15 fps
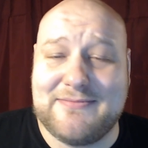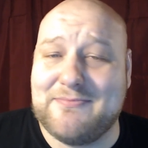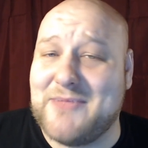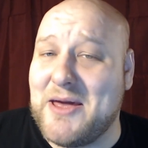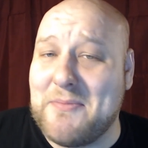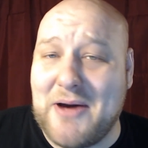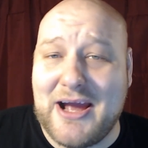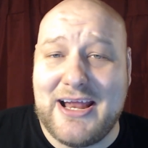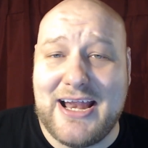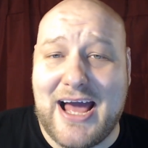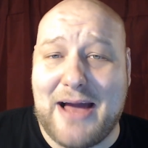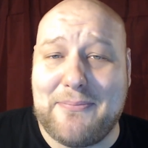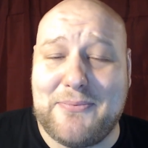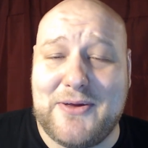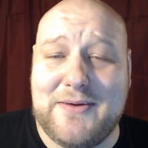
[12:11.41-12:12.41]
They might
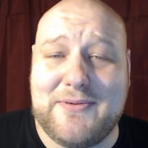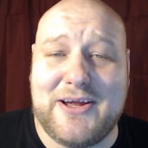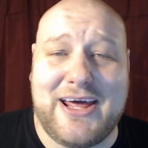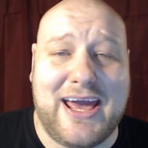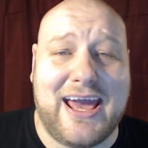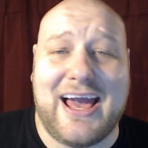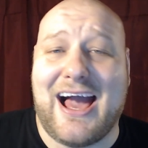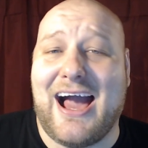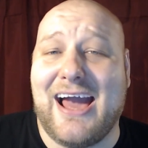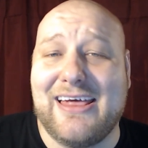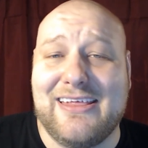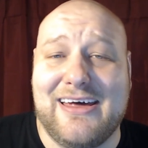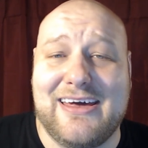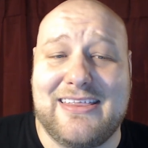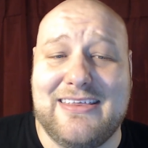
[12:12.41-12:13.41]
not be, but hey, I
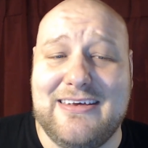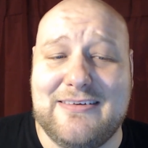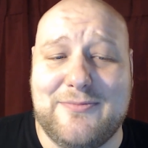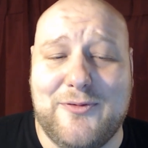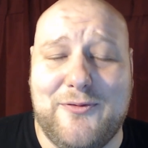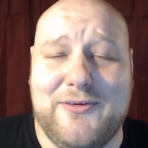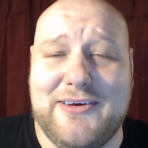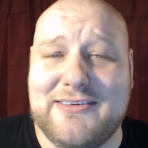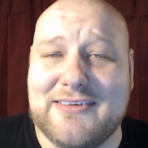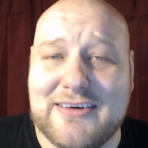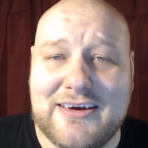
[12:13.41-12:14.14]
like these movies.